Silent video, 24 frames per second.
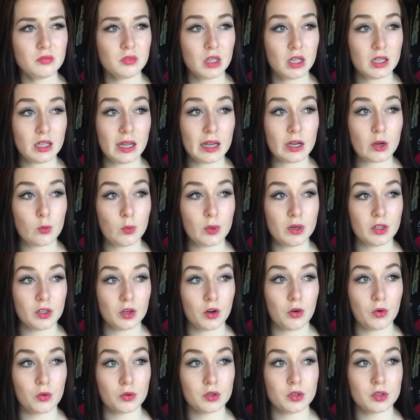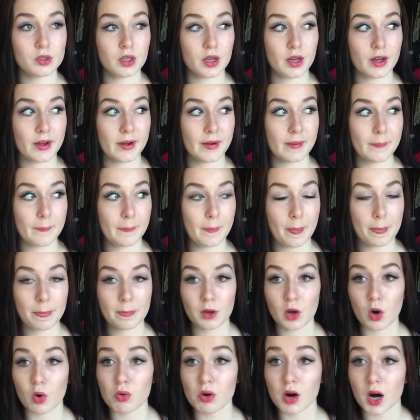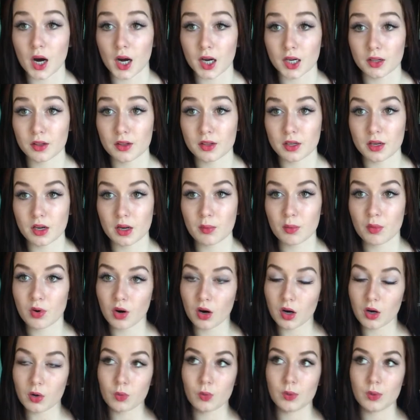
like, we don't go hunt anymore.